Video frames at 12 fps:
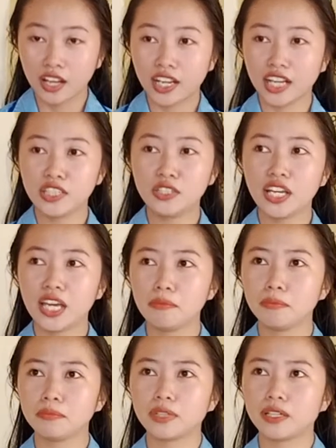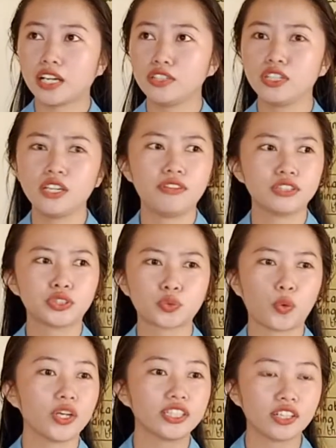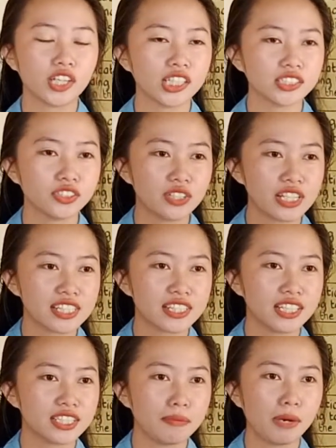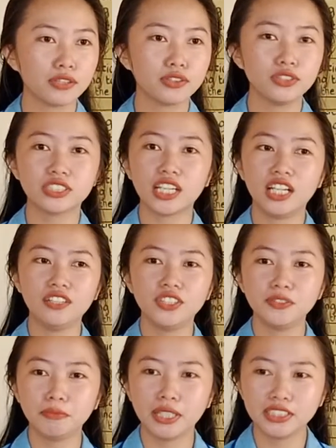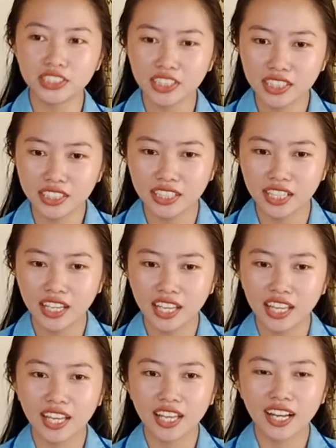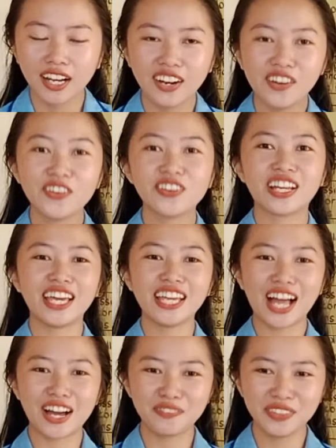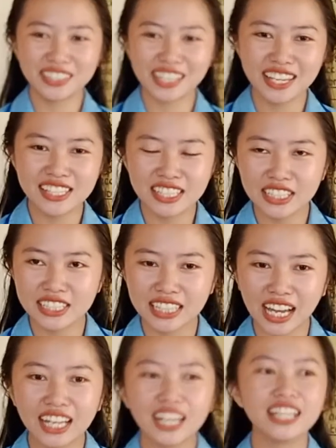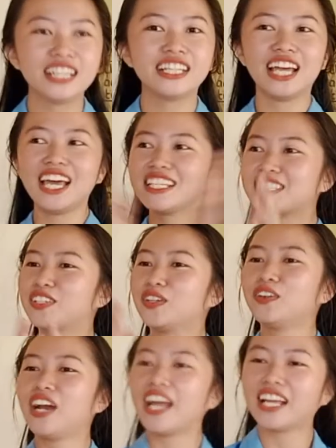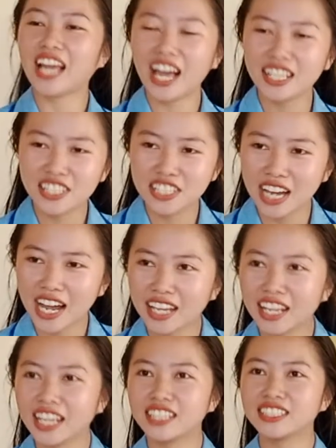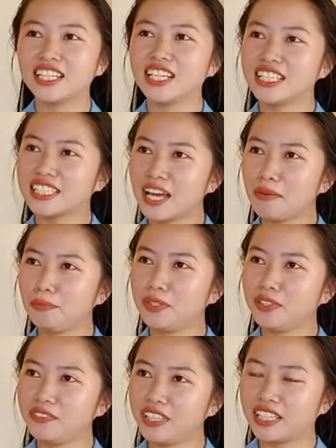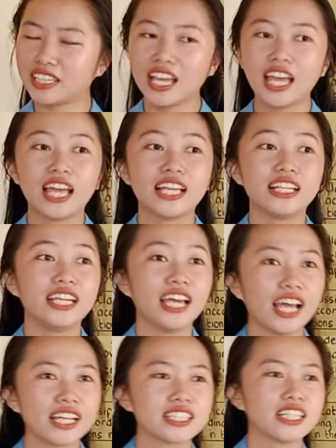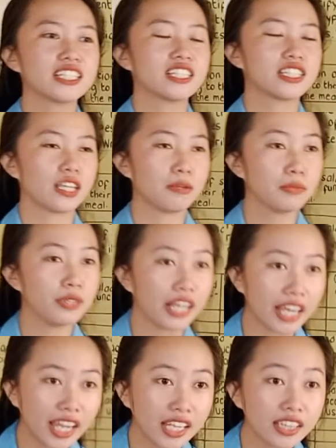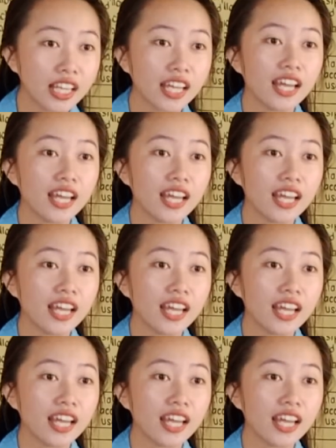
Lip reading: can you give us short characteristics about the salad you mentioned? Okay, appetizer salad. Yes, correct. Achara is an example of it. Yes, it stimulates